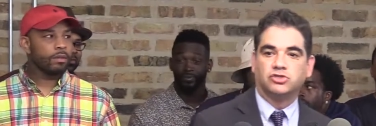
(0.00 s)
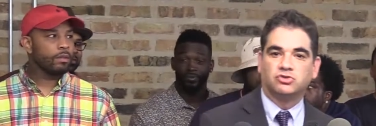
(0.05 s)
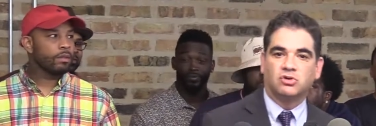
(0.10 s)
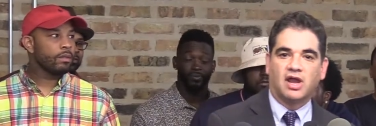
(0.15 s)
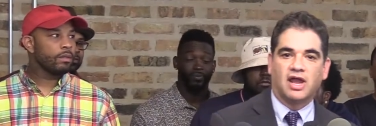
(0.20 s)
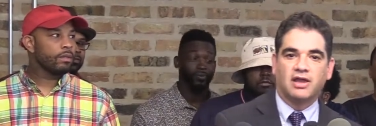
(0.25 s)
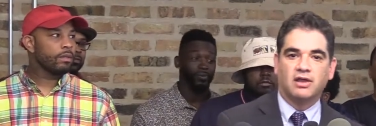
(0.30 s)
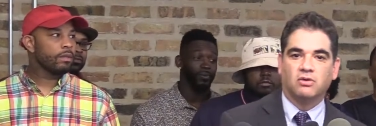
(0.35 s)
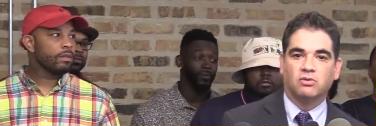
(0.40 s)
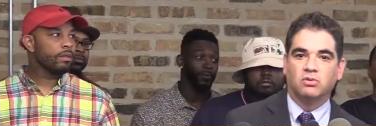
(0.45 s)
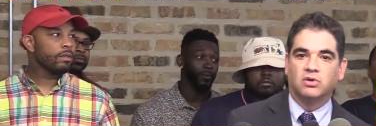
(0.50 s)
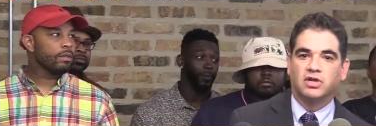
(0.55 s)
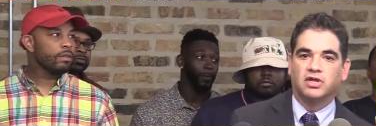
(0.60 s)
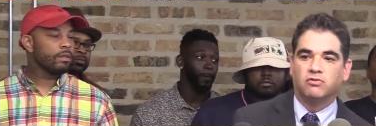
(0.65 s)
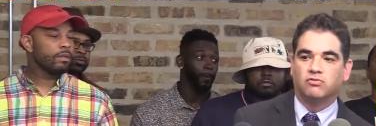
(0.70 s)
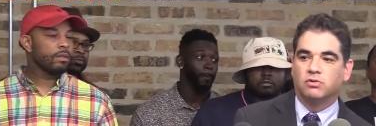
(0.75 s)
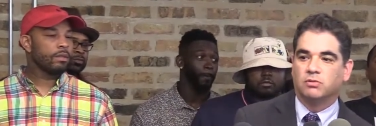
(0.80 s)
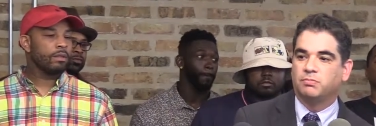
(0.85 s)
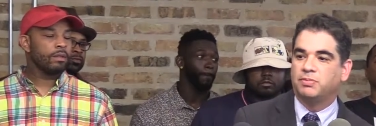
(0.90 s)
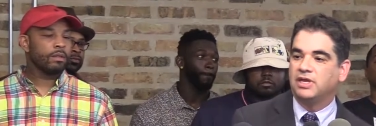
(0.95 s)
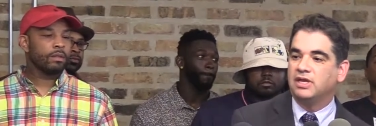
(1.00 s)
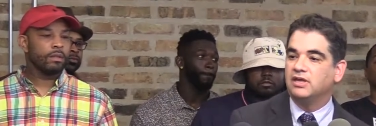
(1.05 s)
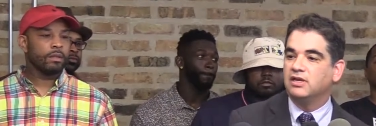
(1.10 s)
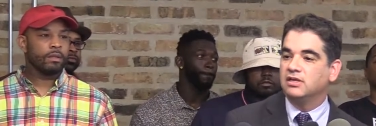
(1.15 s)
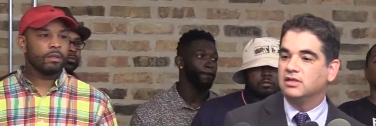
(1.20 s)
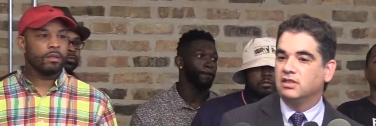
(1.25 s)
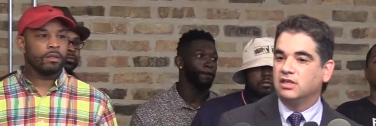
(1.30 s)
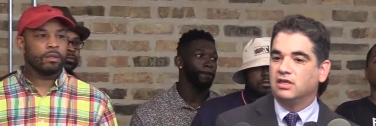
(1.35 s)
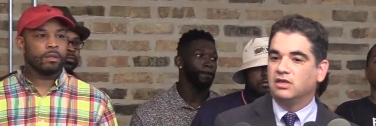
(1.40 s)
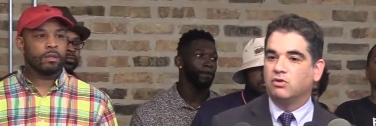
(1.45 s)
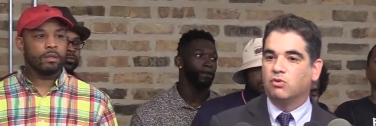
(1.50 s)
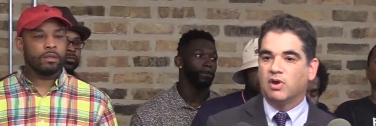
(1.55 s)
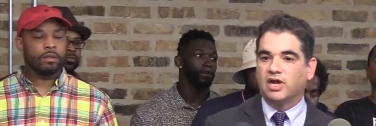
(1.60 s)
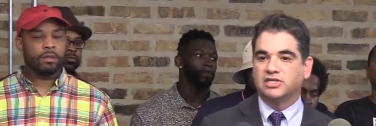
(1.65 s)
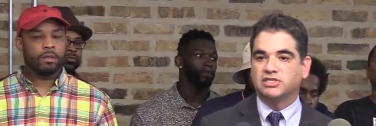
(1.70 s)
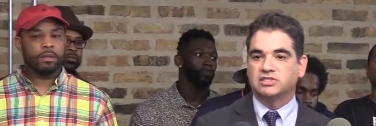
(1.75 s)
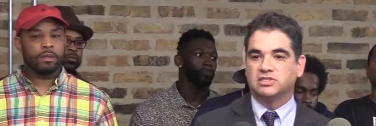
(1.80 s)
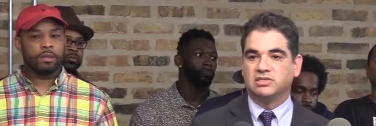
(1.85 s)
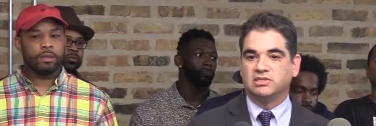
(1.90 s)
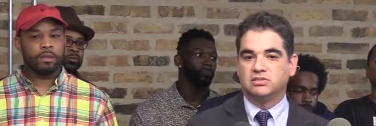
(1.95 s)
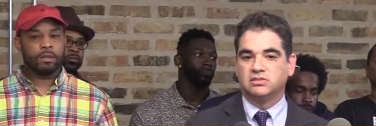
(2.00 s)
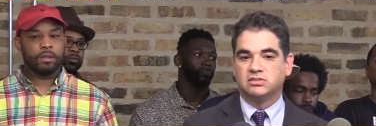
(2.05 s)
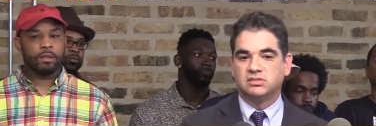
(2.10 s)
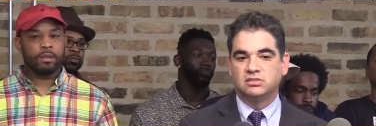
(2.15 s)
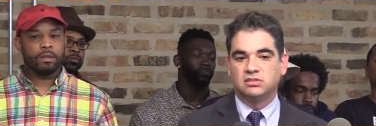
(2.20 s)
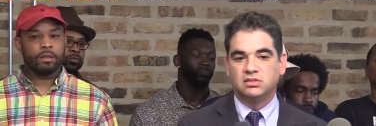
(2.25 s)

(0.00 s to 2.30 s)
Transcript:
Speaker 1: trial where he repeatedly questioned